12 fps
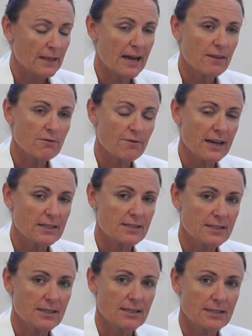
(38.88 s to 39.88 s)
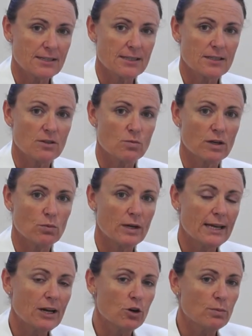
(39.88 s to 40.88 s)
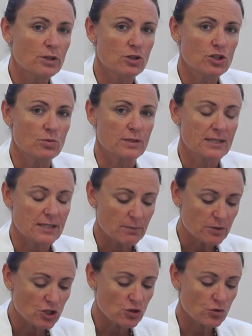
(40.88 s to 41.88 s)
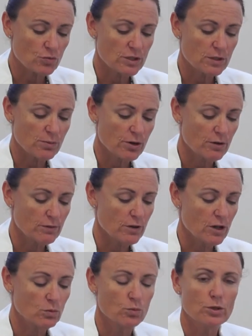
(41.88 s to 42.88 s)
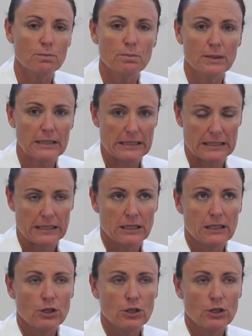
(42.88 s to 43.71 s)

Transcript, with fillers: Other factors to consider when we're helping you to establish your risk profile would be